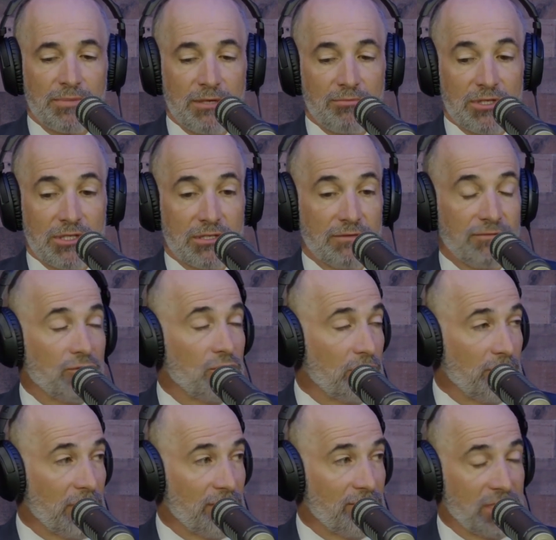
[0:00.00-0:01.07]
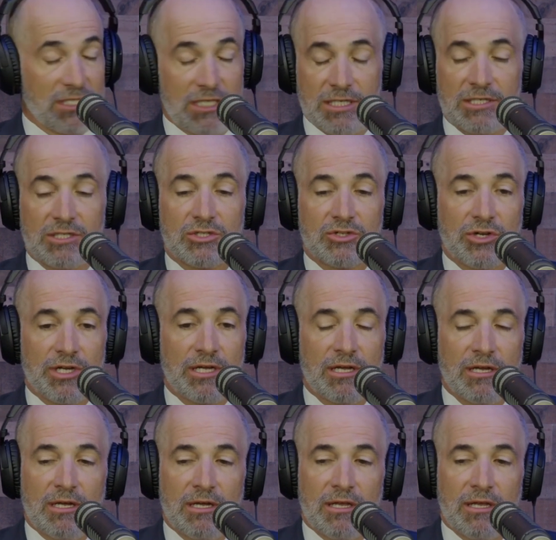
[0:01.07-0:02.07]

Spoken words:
people in the food and beverage industry